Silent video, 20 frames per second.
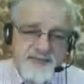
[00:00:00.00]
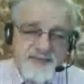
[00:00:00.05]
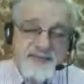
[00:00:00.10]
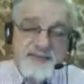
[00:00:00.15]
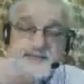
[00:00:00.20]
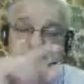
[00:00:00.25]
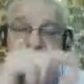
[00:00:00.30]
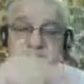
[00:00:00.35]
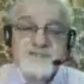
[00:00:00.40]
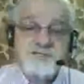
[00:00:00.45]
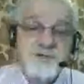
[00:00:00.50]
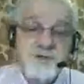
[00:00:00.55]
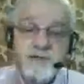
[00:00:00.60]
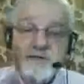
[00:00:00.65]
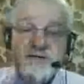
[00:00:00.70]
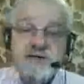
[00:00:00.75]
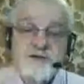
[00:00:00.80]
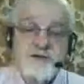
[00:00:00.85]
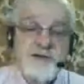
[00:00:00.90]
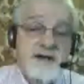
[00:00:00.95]
it does
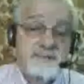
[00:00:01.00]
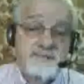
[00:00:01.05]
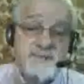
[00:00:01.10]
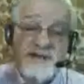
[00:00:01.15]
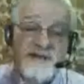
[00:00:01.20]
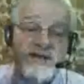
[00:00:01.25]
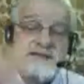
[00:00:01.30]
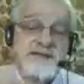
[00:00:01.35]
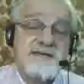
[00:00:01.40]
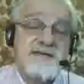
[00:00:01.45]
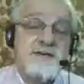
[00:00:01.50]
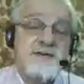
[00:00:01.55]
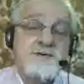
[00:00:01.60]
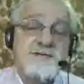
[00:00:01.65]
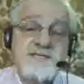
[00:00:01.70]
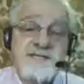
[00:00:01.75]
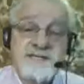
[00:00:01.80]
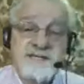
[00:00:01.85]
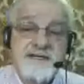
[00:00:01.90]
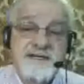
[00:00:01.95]
all the copying
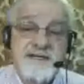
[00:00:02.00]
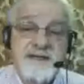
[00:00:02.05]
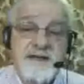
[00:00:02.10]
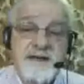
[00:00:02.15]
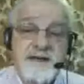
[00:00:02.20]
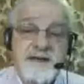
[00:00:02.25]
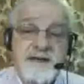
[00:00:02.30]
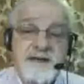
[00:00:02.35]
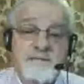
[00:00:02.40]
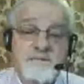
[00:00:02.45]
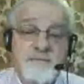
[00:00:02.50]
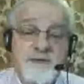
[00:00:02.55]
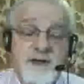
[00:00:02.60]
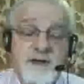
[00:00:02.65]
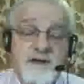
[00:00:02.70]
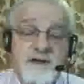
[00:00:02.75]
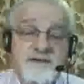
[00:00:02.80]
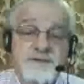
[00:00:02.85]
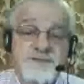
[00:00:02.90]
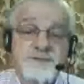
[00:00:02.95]
using um,
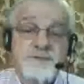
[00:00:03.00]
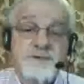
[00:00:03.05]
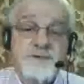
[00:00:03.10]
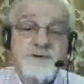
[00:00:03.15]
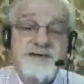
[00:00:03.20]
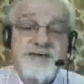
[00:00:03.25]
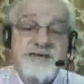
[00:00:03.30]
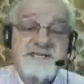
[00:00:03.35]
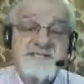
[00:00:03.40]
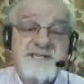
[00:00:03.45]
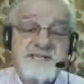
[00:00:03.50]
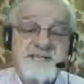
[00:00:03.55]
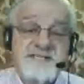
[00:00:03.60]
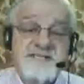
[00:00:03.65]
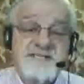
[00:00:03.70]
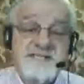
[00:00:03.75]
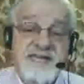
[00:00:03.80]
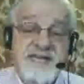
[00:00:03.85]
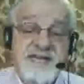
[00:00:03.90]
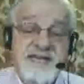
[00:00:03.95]
uh, through an
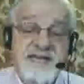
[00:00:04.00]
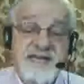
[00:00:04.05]
ssh.